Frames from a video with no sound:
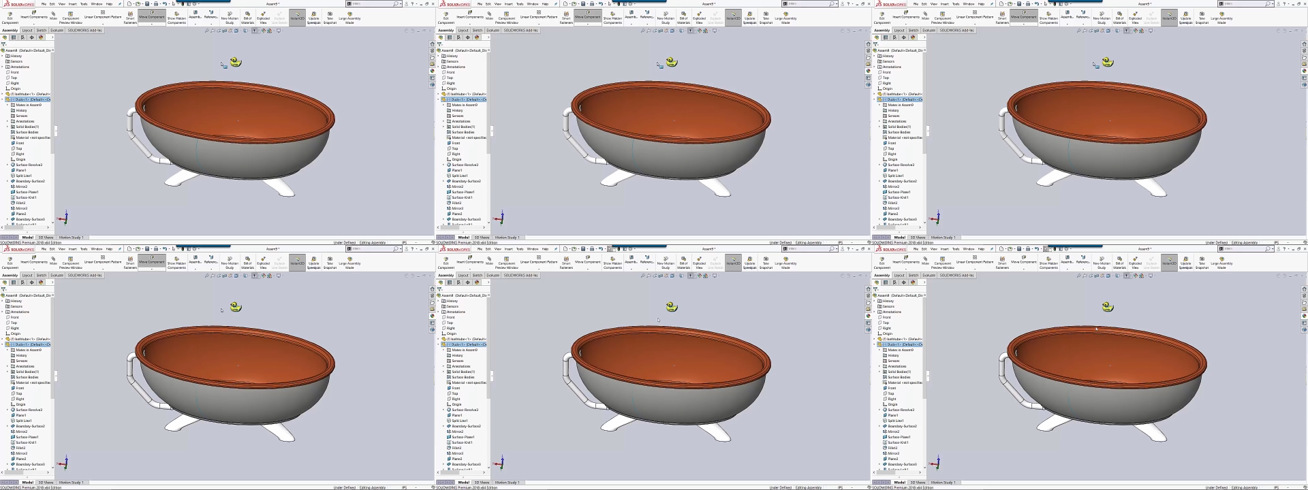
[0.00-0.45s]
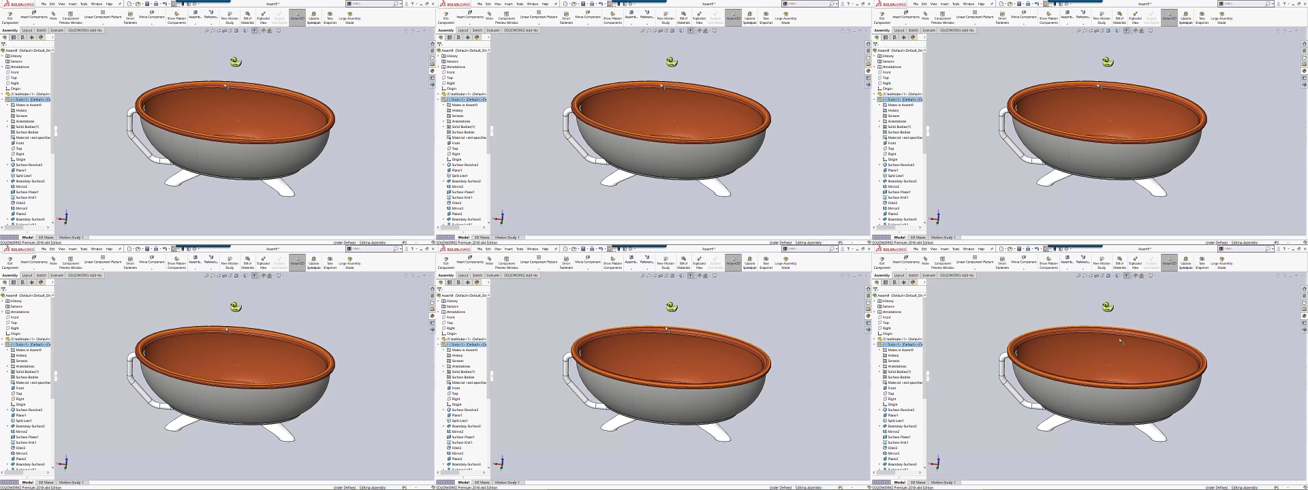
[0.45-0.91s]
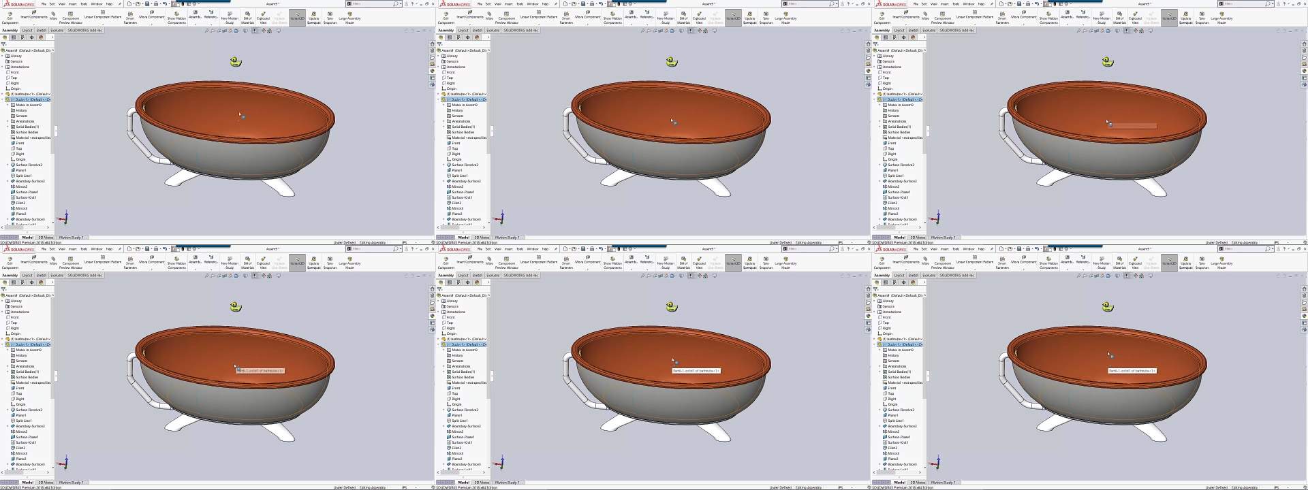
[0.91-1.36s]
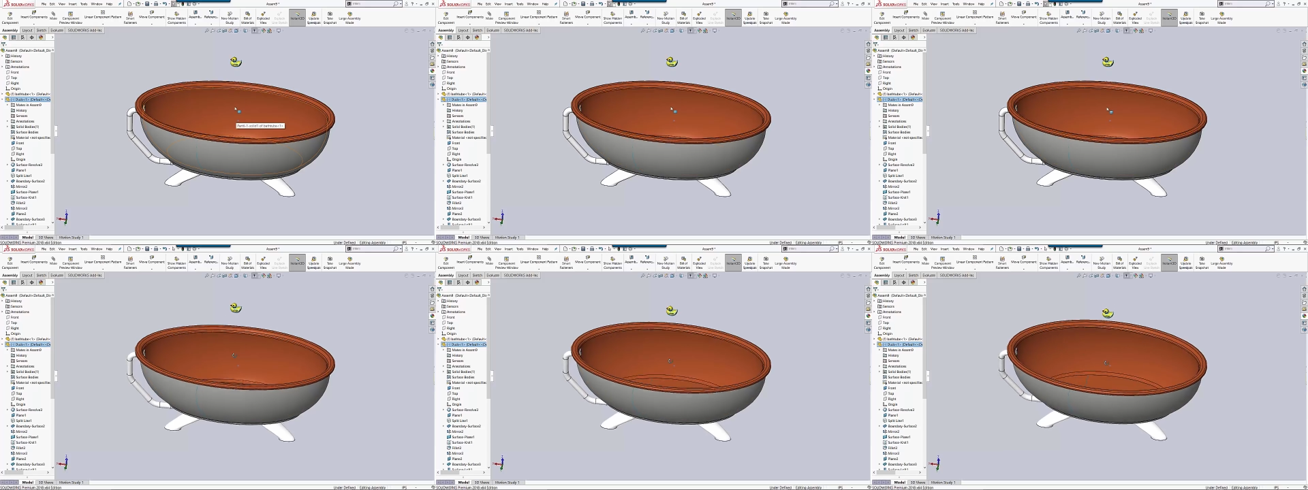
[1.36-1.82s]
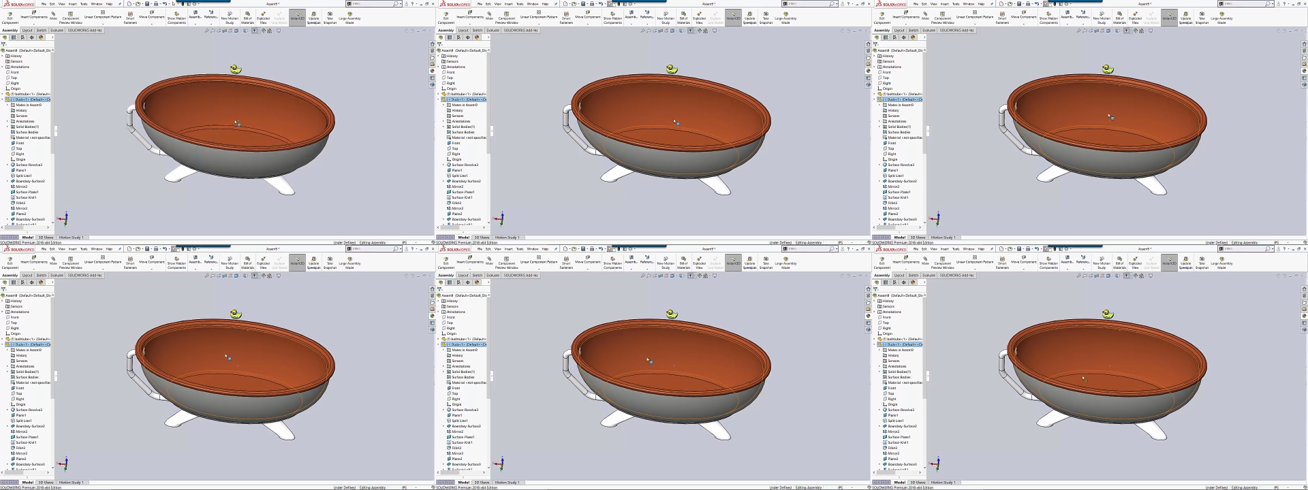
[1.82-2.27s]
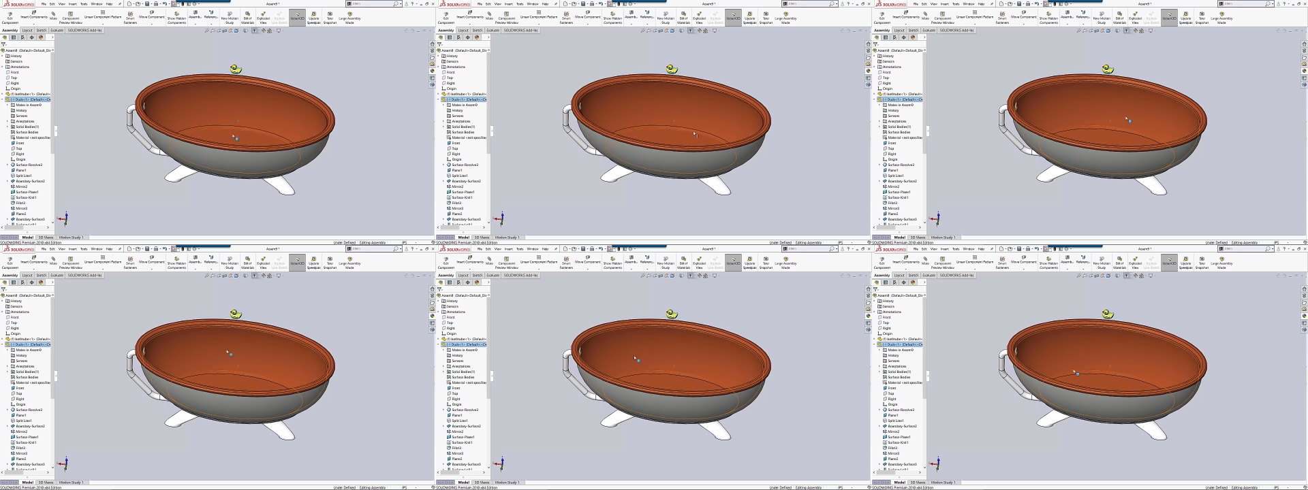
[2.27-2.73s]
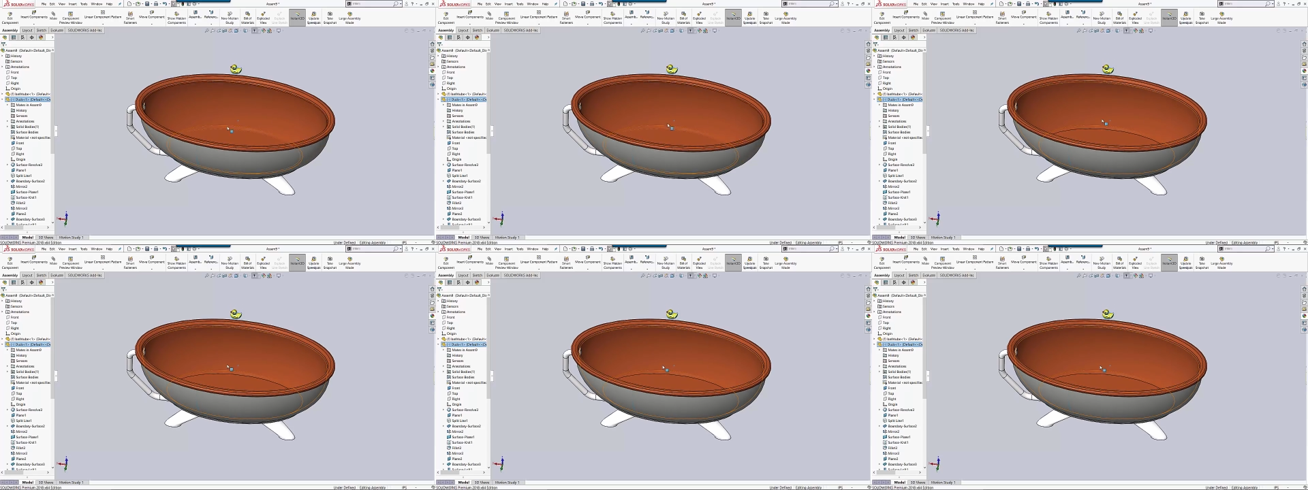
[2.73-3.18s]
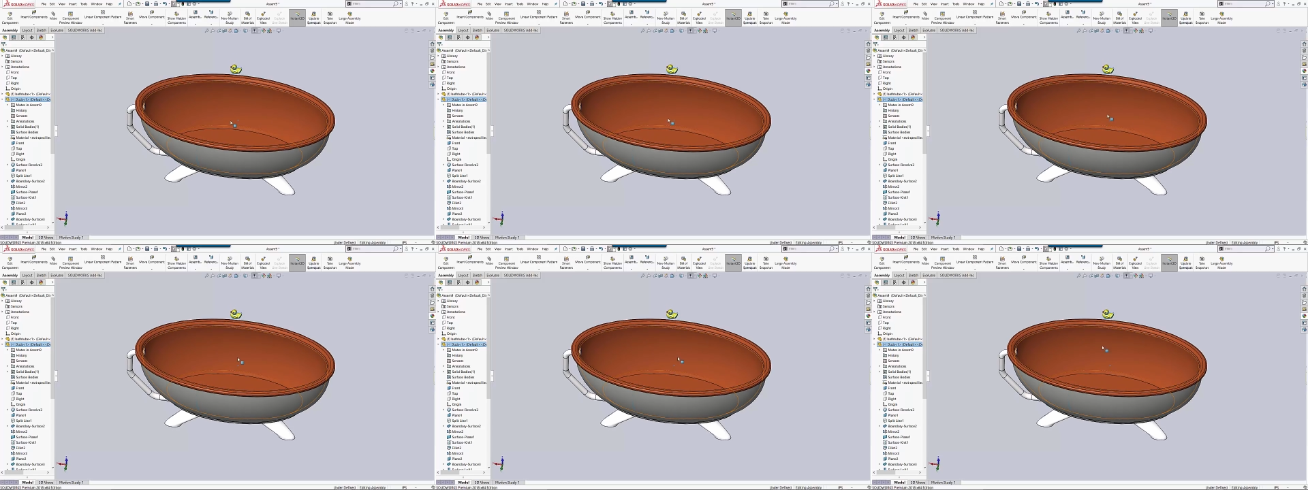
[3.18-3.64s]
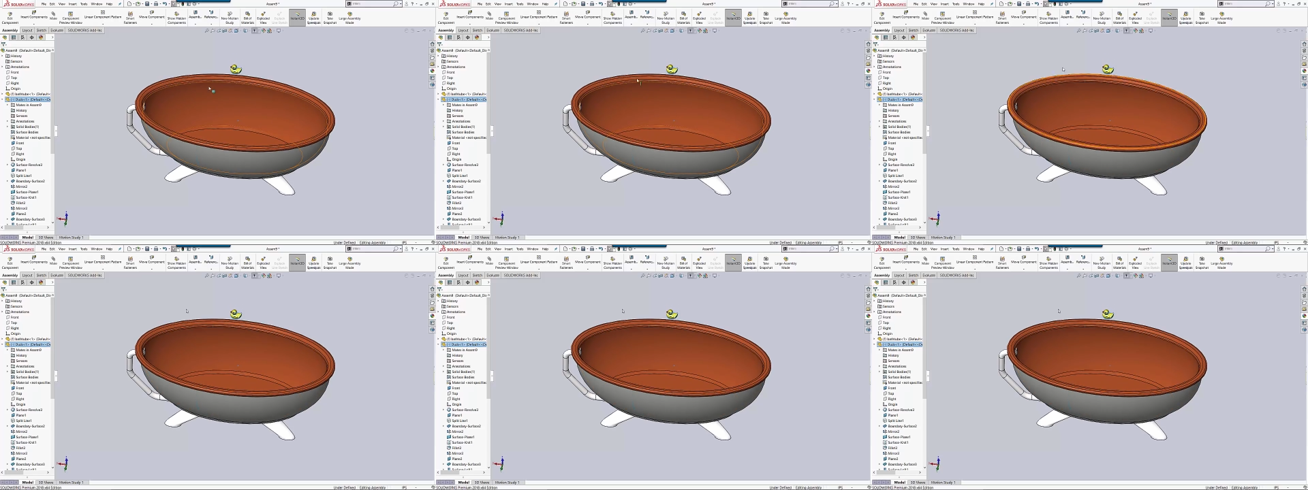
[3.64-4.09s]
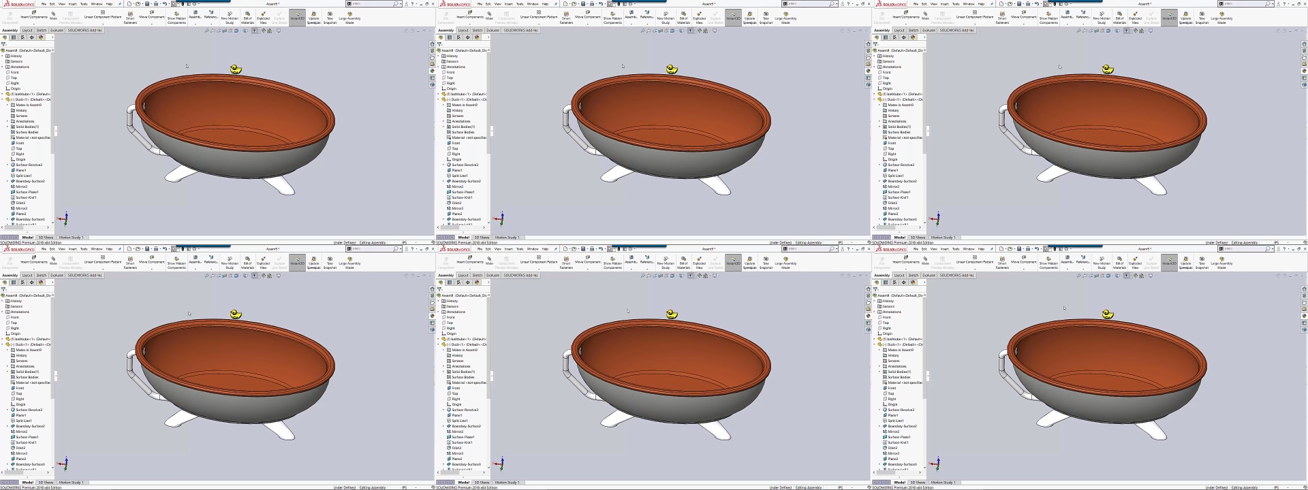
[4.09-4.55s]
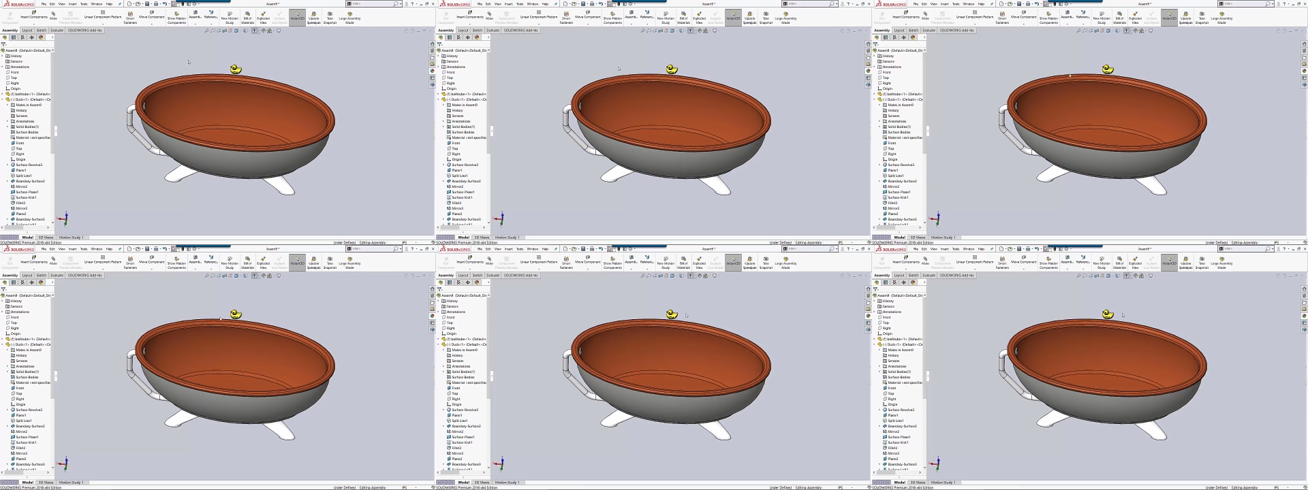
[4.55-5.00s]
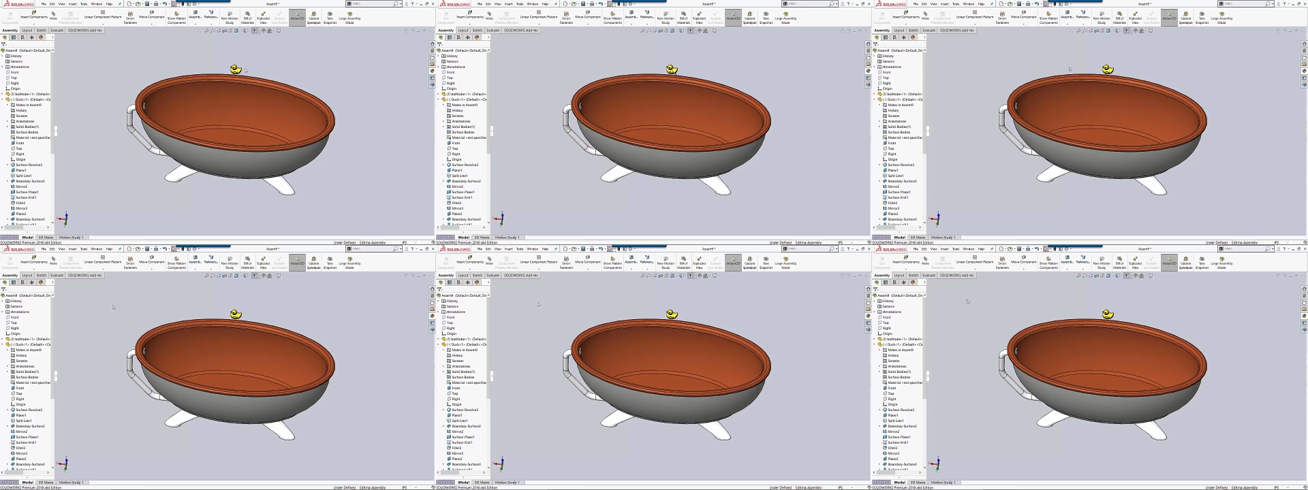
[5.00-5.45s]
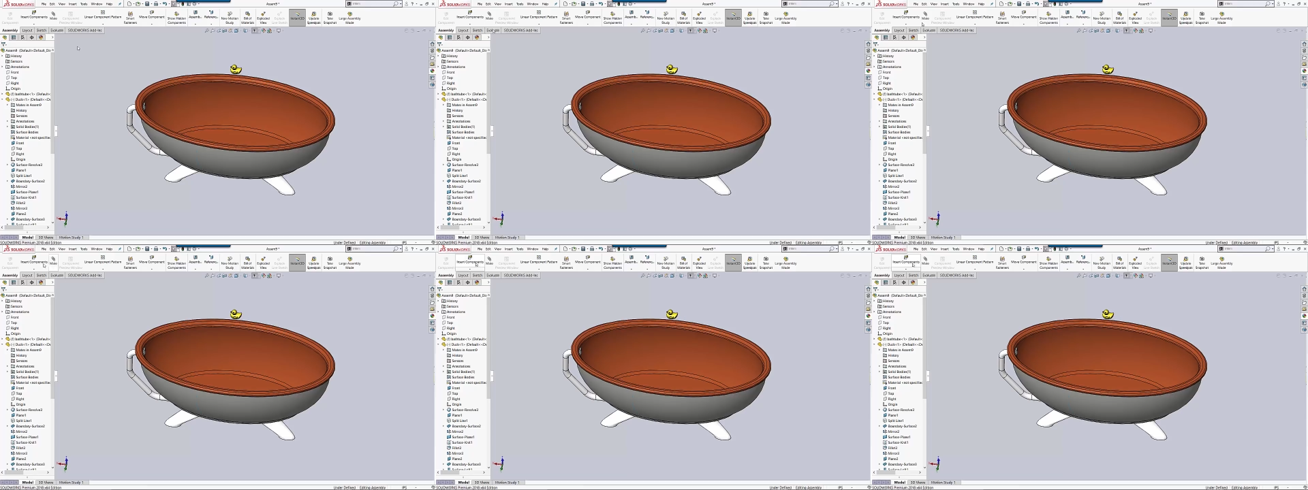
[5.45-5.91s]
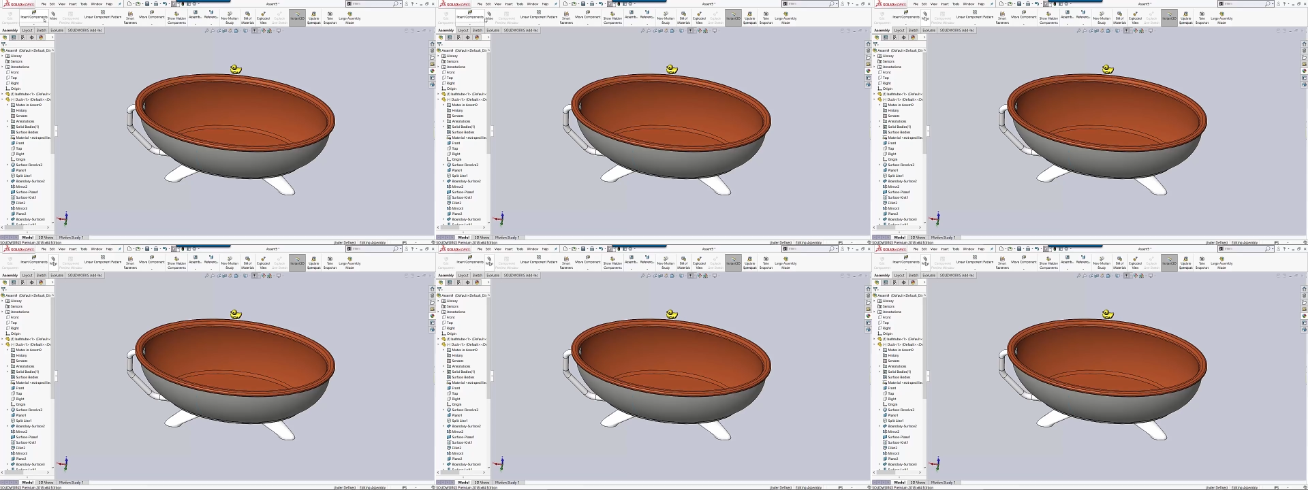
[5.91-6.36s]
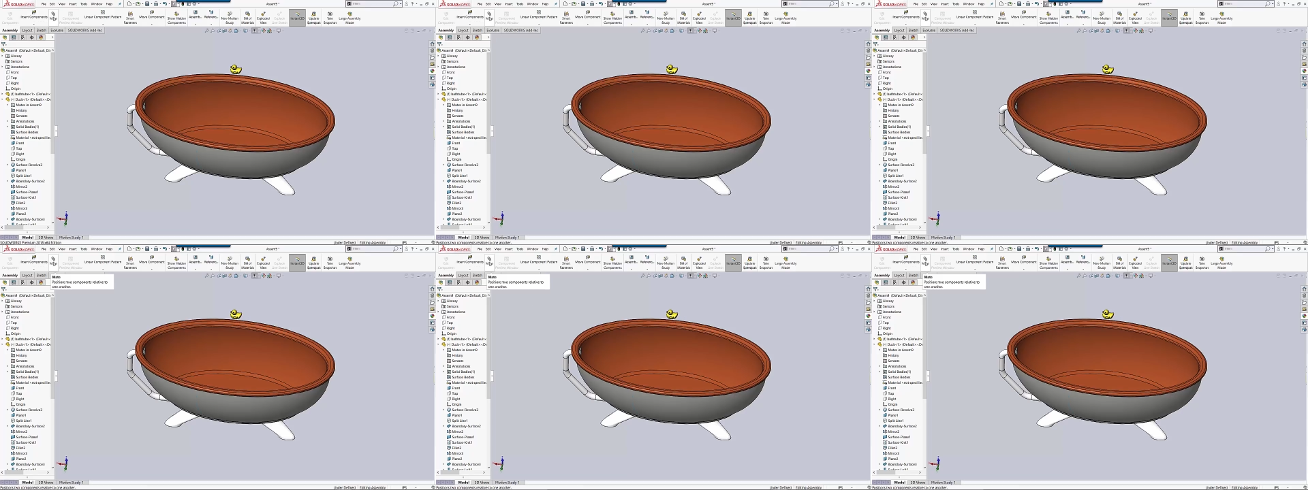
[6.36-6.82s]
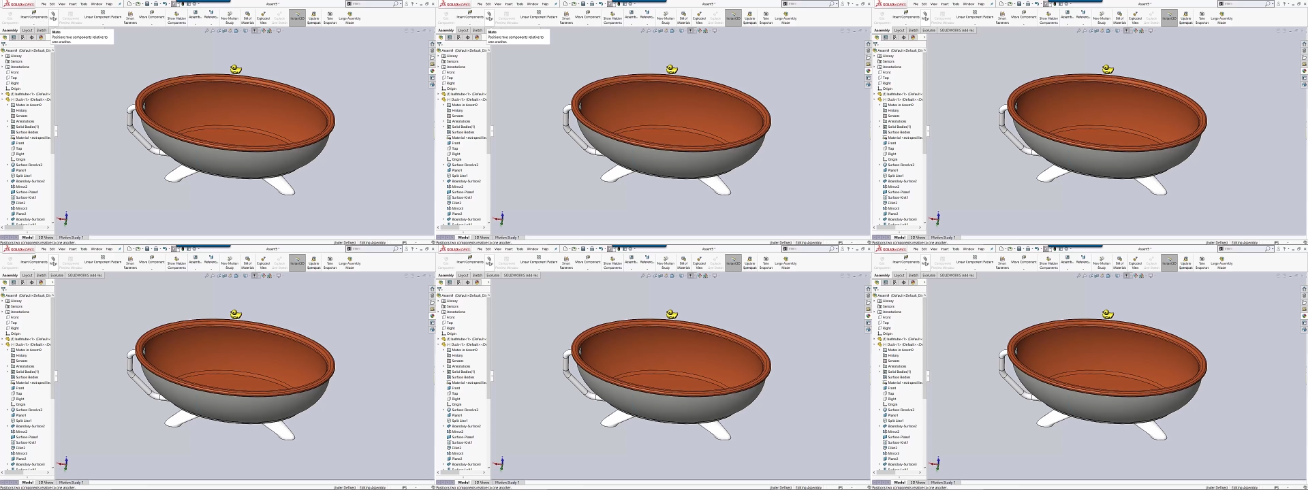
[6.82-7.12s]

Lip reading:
[unreadable: no face in view]